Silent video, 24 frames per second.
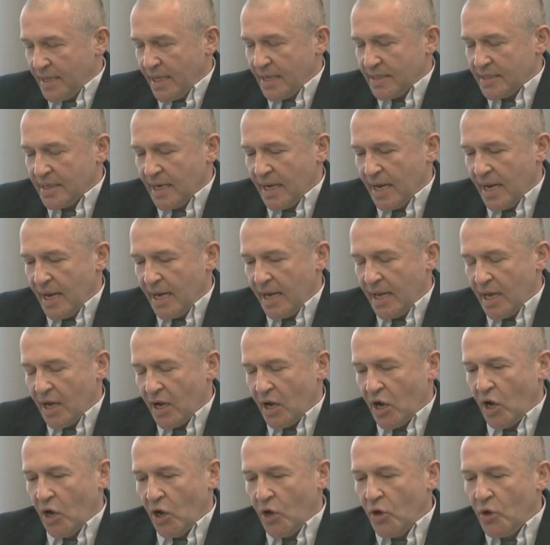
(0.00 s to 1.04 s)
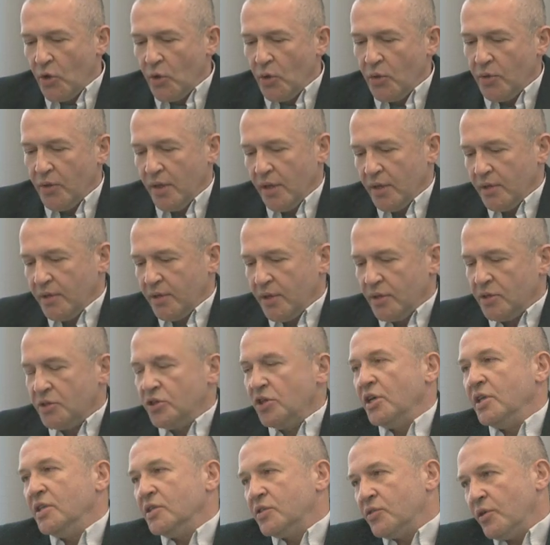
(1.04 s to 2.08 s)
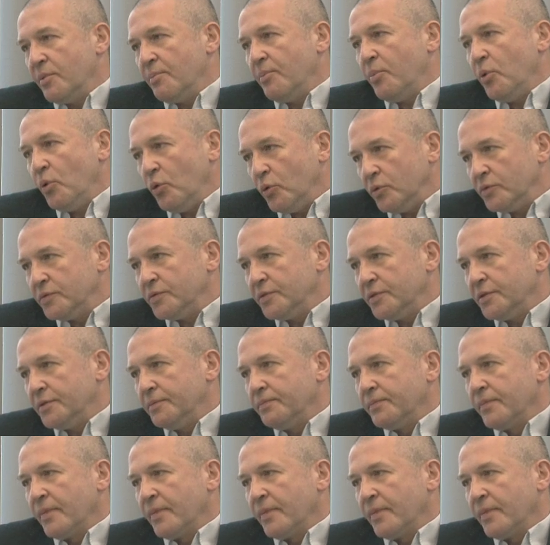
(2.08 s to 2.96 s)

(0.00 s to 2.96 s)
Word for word: and that's clearly a clue that, that genes are important.